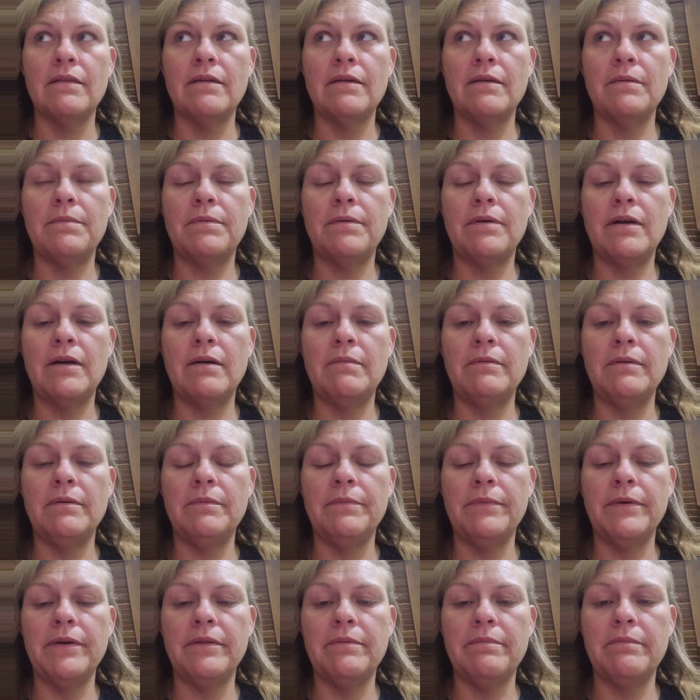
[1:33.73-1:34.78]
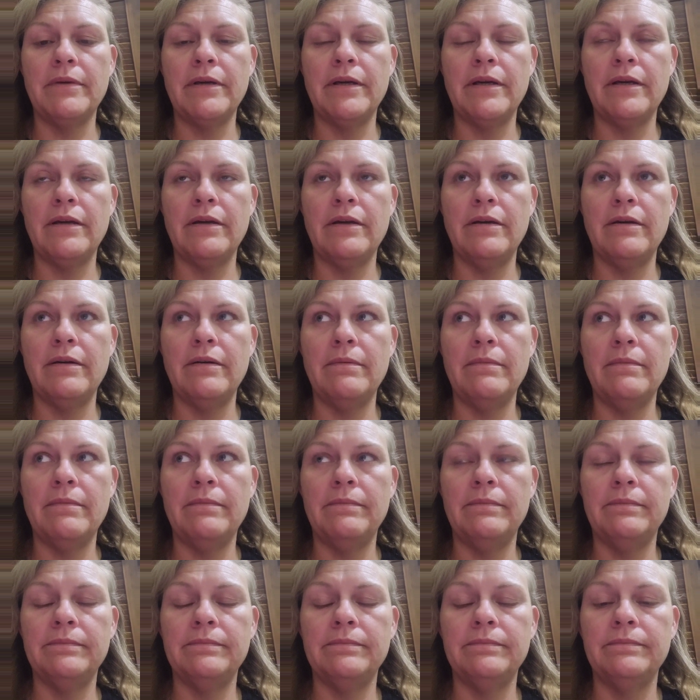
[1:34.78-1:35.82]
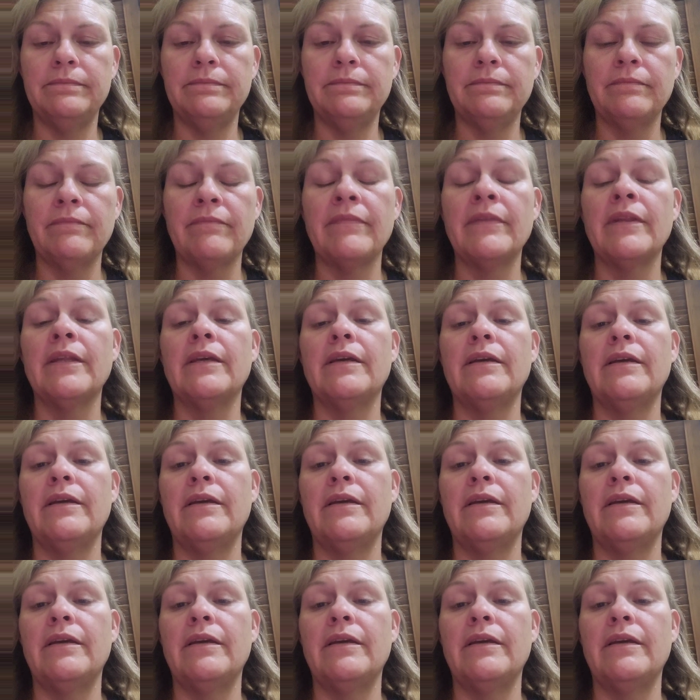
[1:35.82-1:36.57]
a problem with my um,